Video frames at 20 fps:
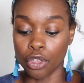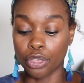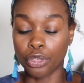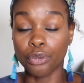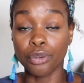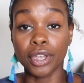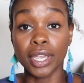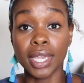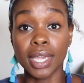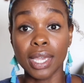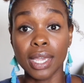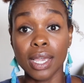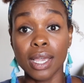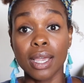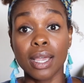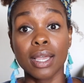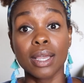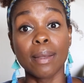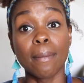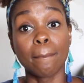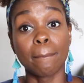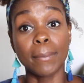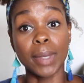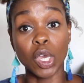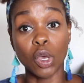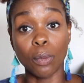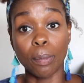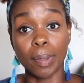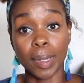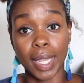3,
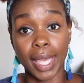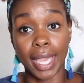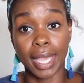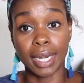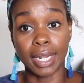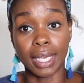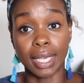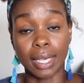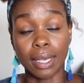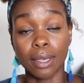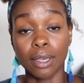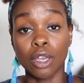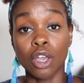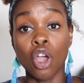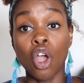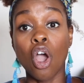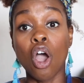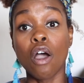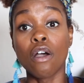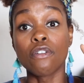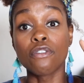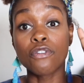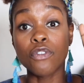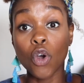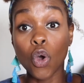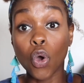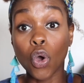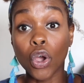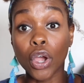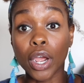meal planning.
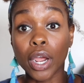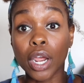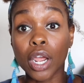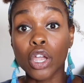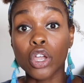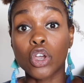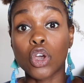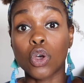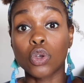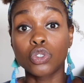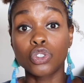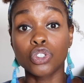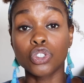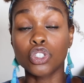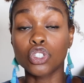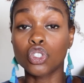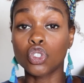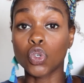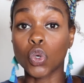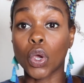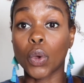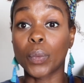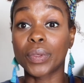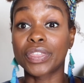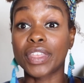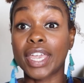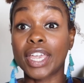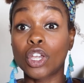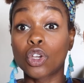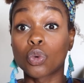4, go to the store
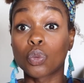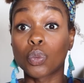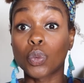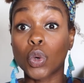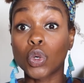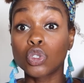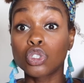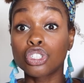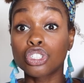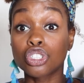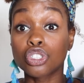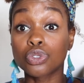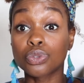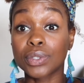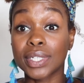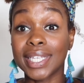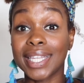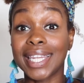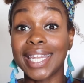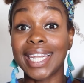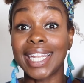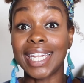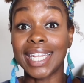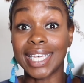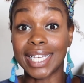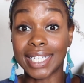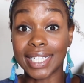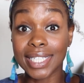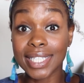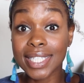with a grocery
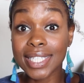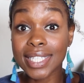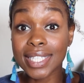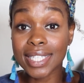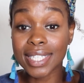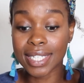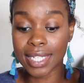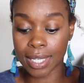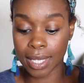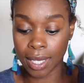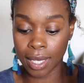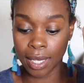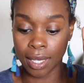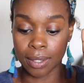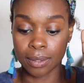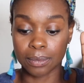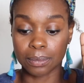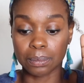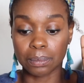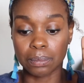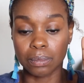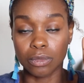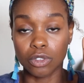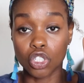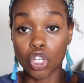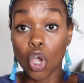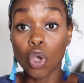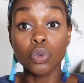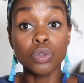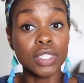list.
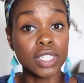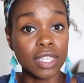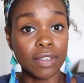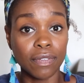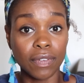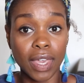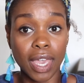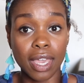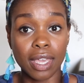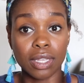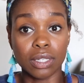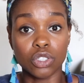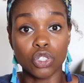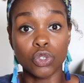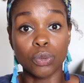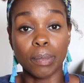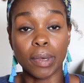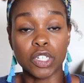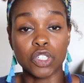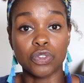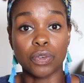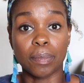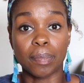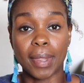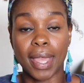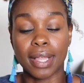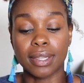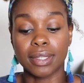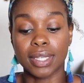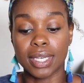Don't deviate too much from
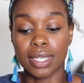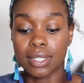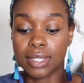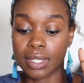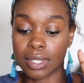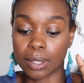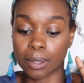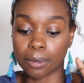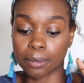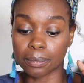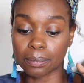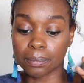that list.